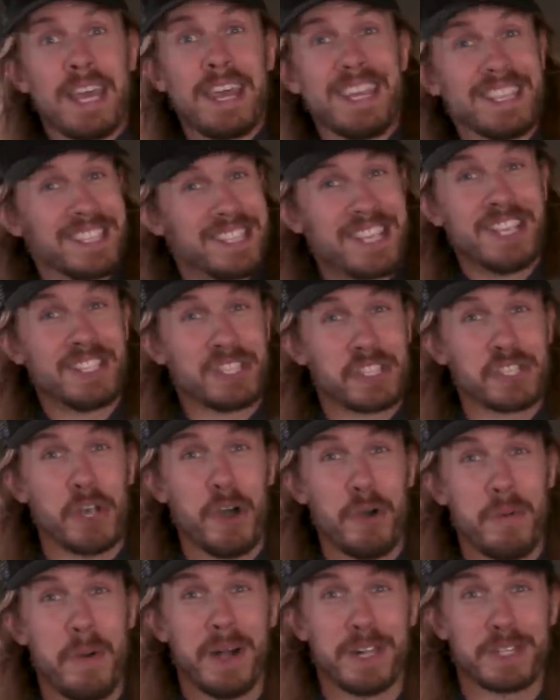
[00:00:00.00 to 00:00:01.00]
This is
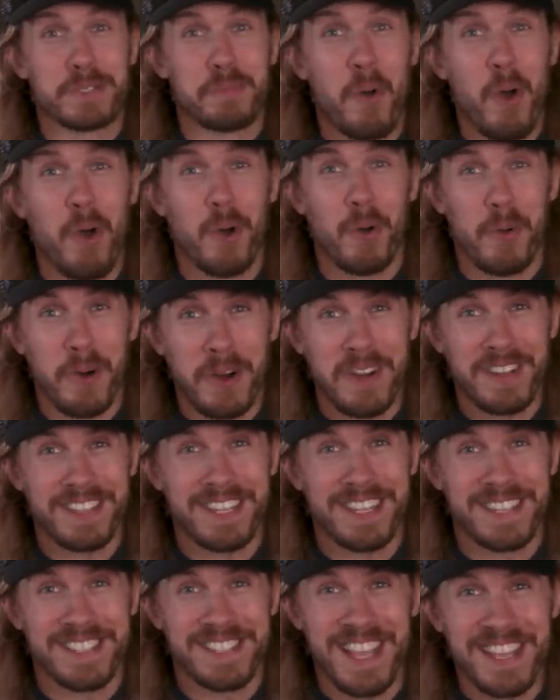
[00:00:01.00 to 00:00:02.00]
so much more work
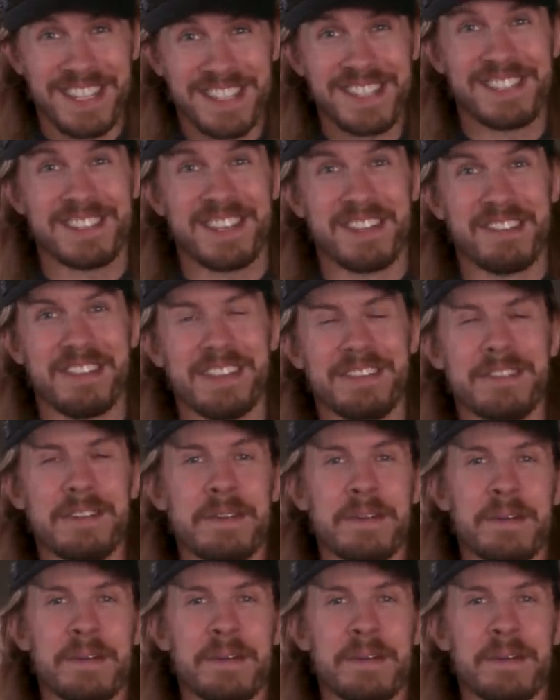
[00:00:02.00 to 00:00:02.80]
than is necessary.